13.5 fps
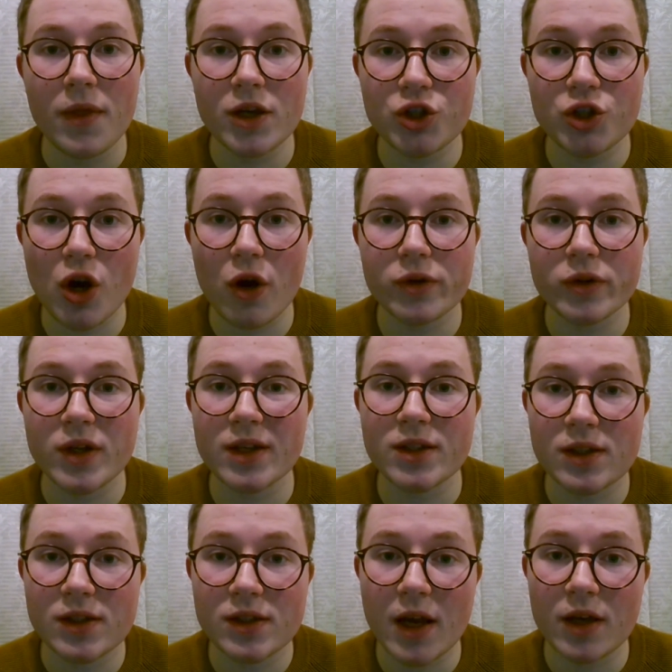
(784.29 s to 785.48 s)
This shows it
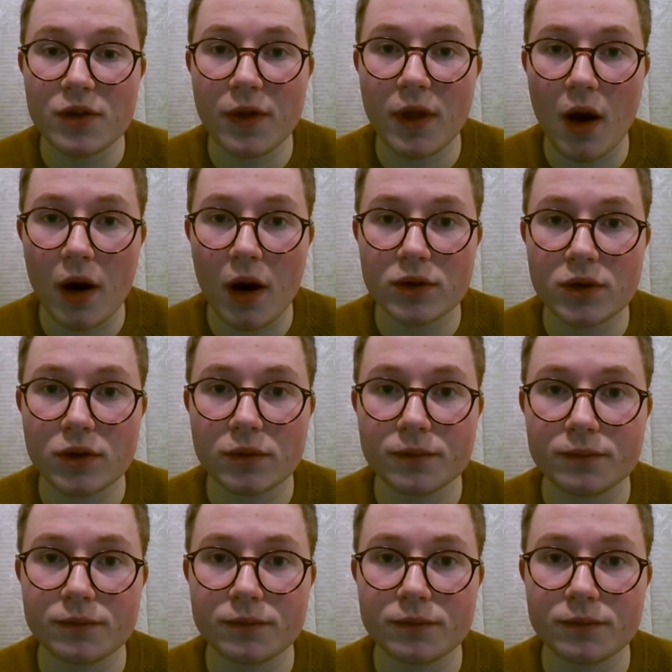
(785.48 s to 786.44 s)
is state-of-the-art.